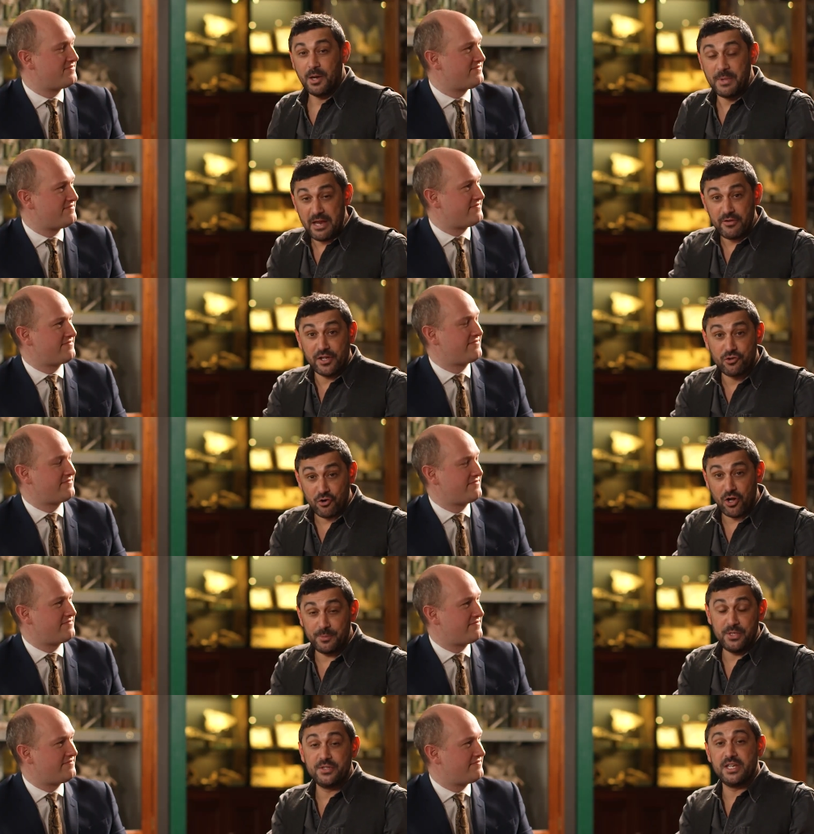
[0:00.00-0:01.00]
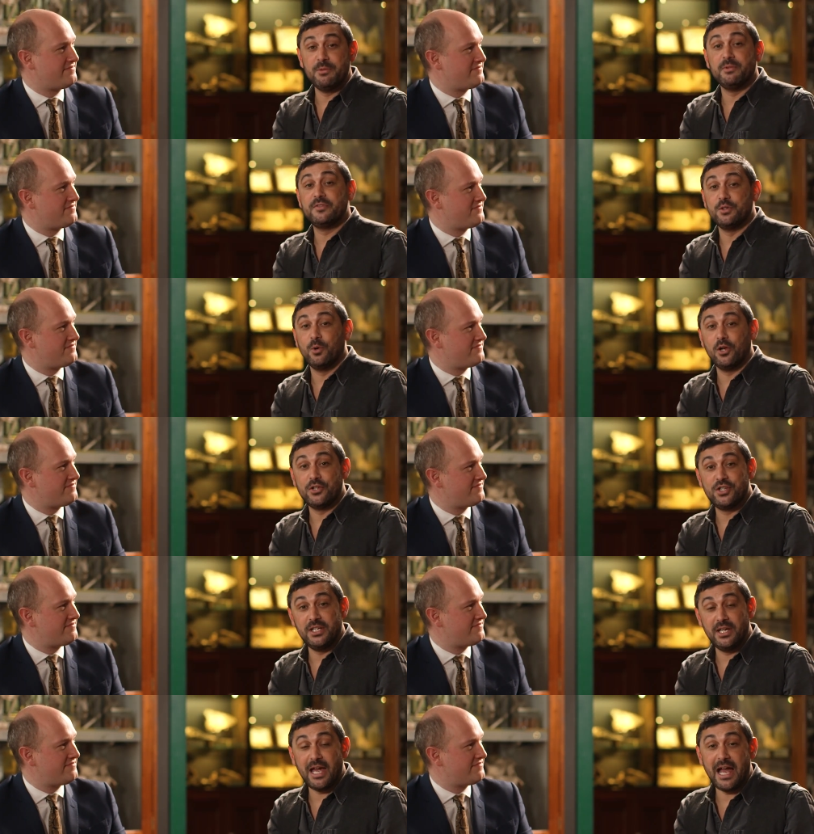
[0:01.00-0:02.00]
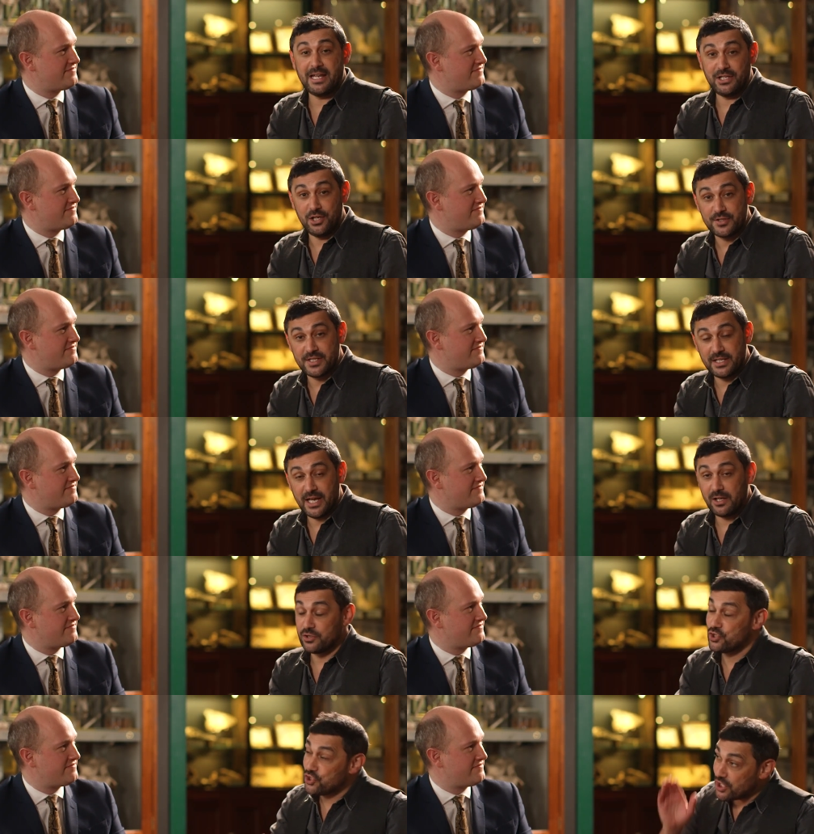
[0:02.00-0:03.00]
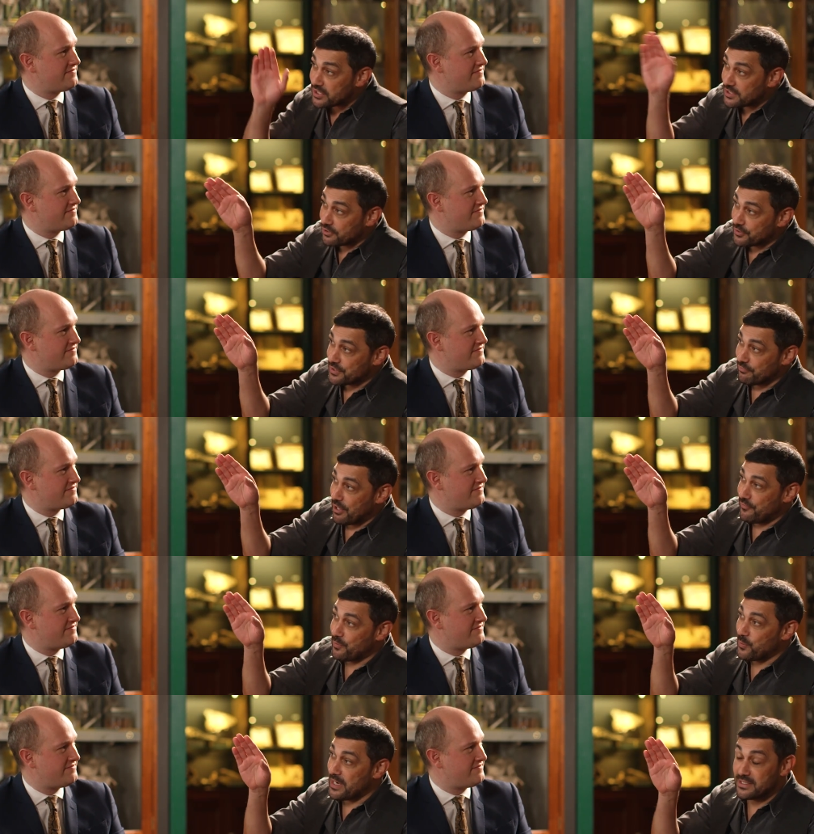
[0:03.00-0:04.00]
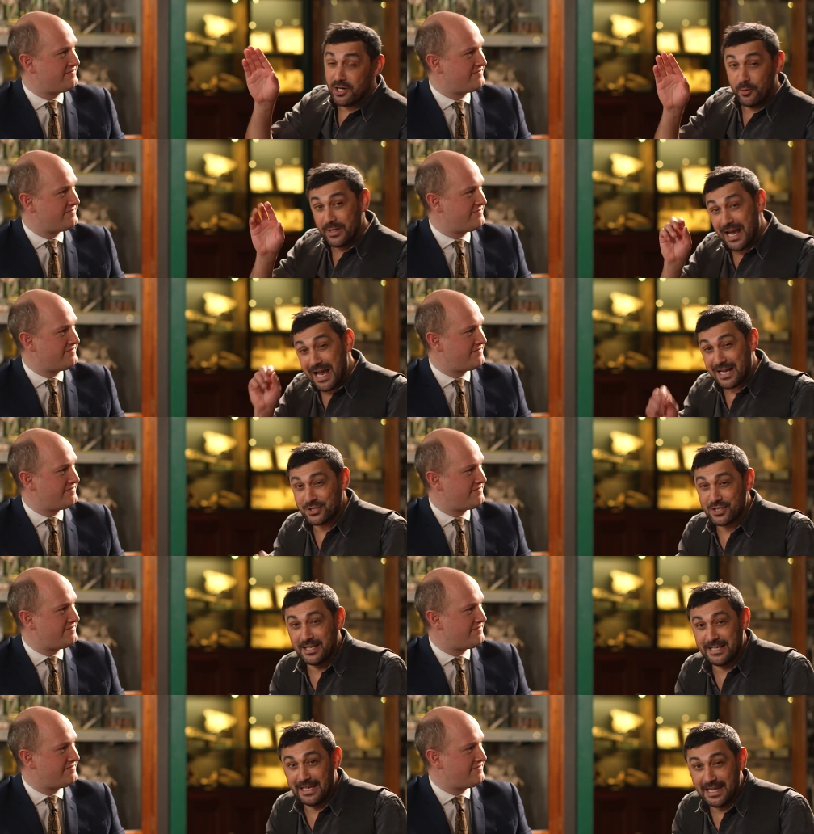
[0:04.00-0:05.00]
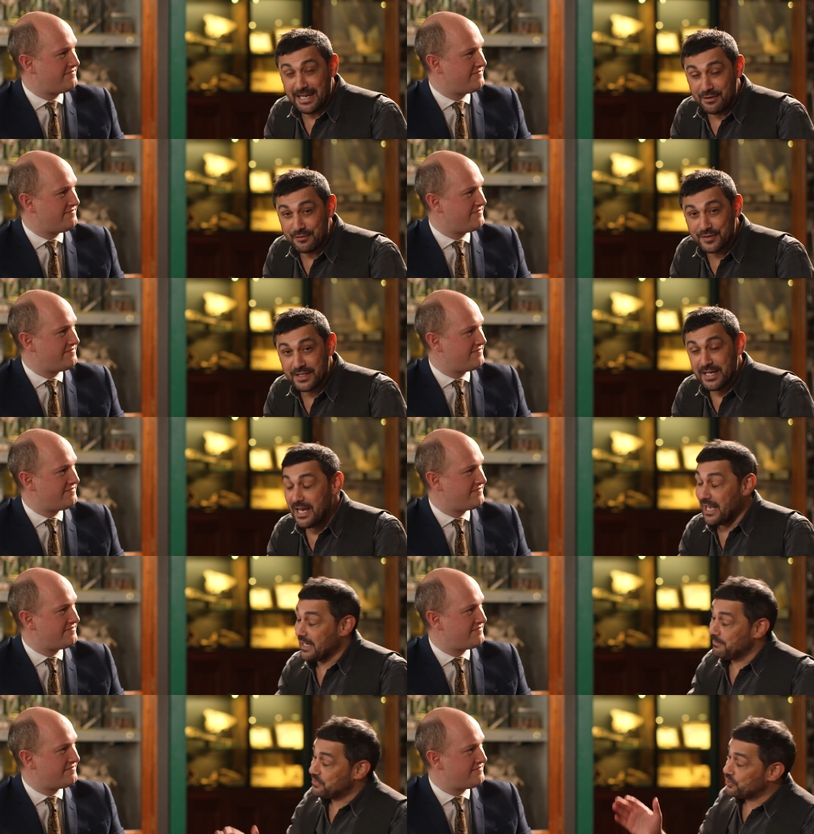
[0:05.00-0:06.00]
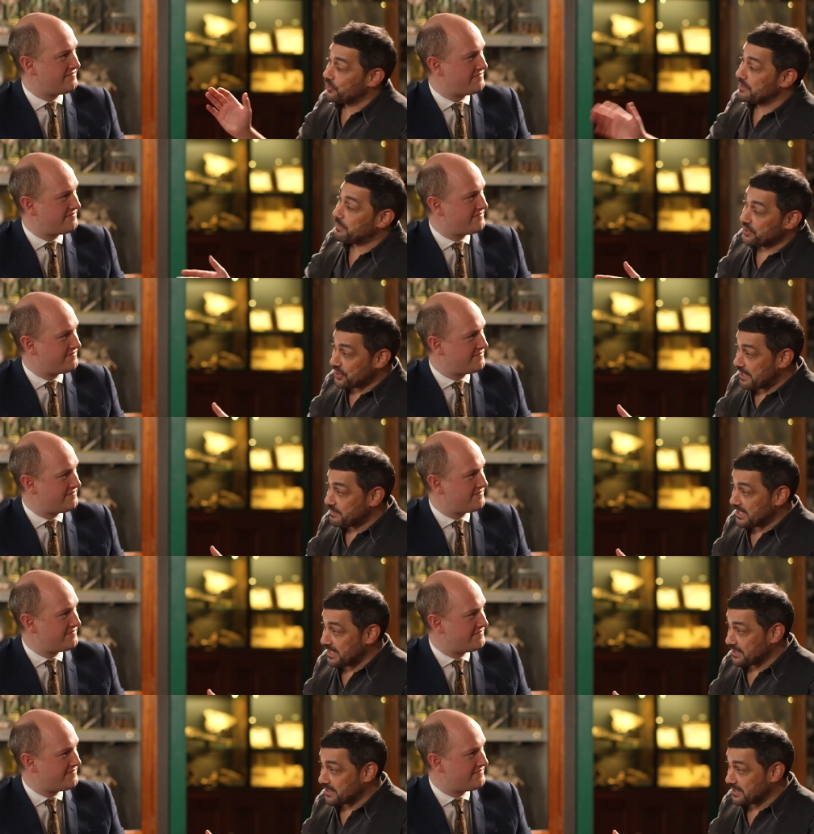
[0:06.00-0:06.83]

Speaker 1: I'm here in the Grant Museum of Zoology at UCL, just across the road from where Darwin actually lived. And I'm joined by James